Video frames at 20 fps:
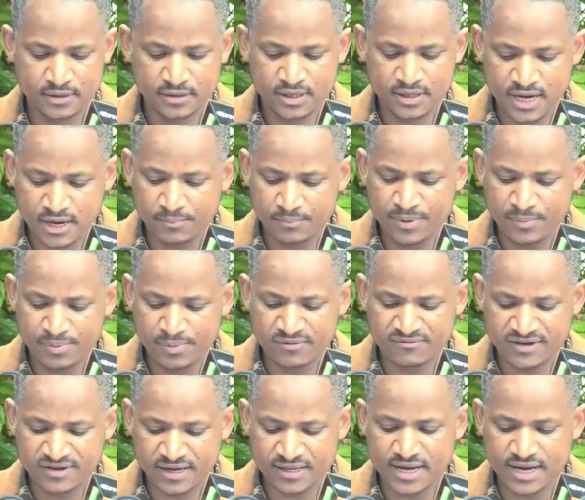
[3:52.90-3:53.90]
The young people
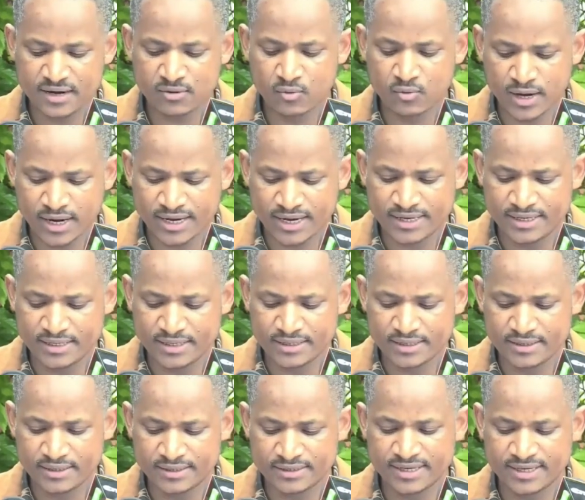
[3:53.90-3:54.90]
of Kenya are worried
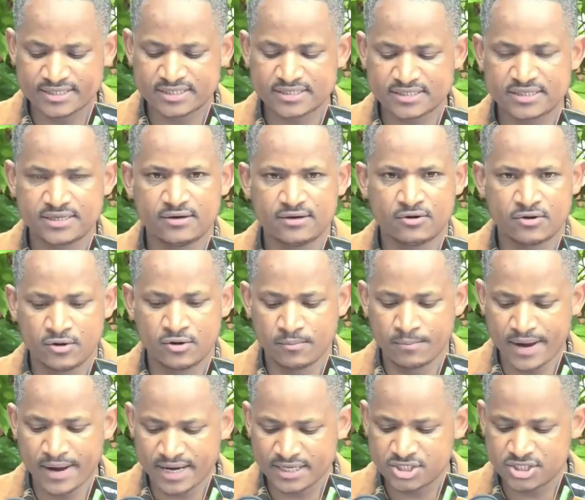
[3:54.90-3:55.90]
that on
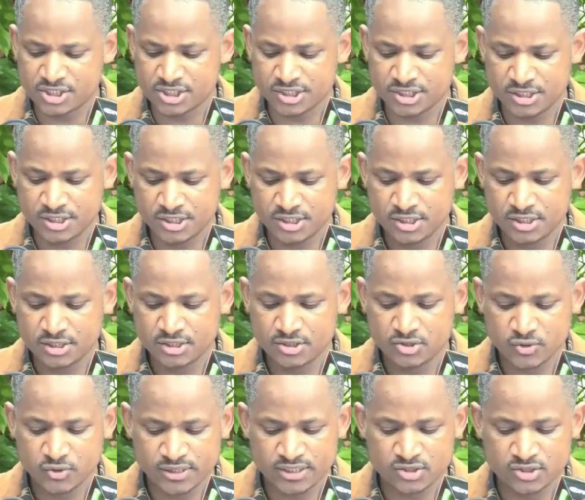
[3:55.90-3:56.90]
March
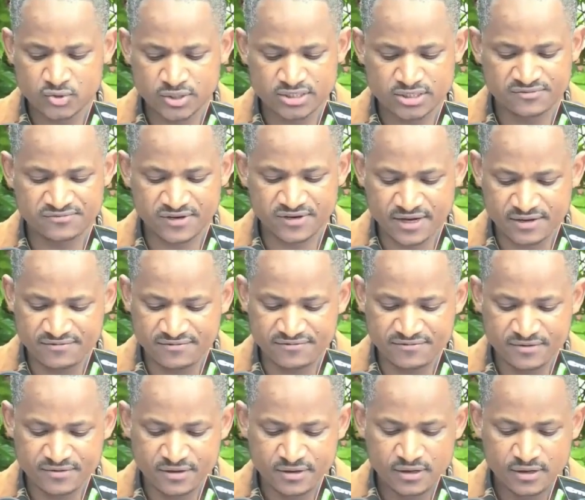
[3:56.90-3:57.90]

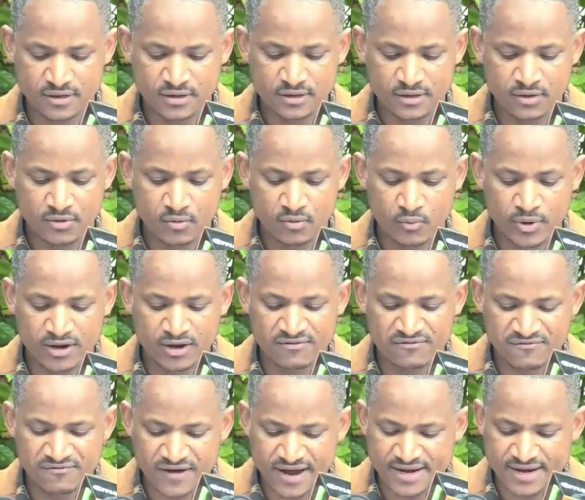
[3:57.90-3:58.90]
2025 will
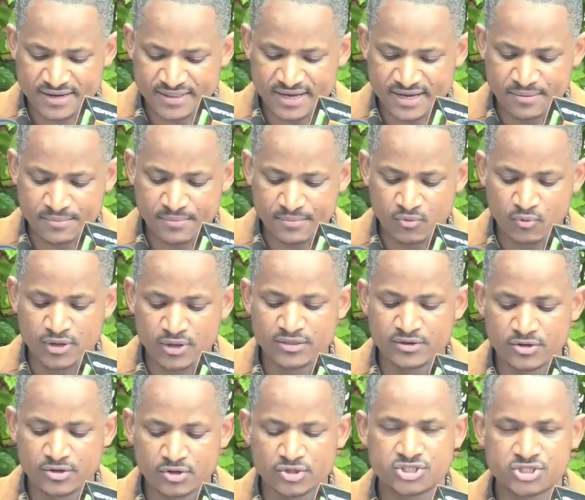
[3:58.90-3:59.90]
find them
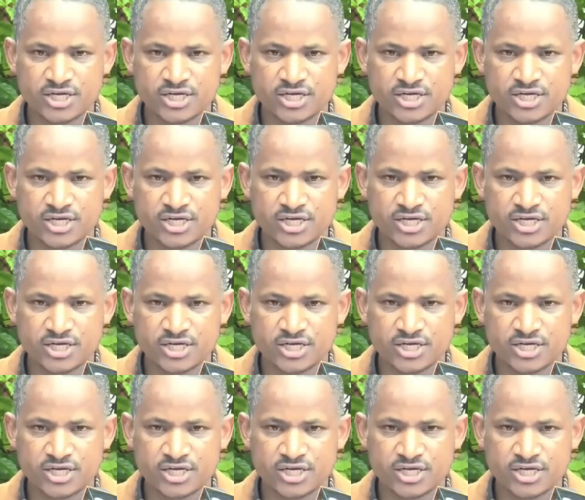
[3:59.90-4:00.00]
with no